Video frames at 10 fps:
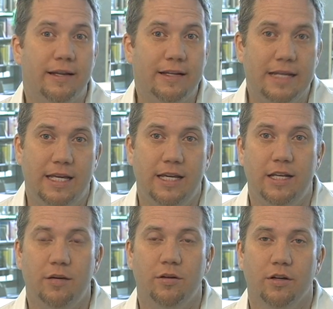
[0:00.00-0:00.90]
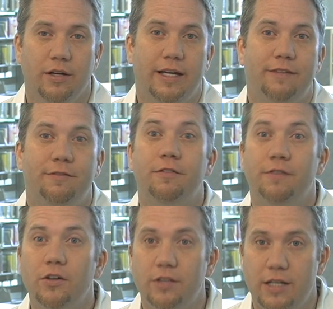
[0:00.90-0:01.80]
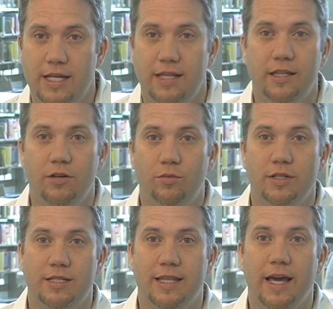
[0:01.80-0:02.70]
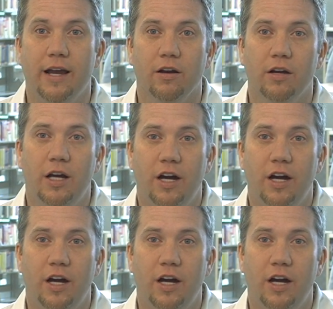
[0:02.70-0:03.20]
a need, or it fulfilled a need that was there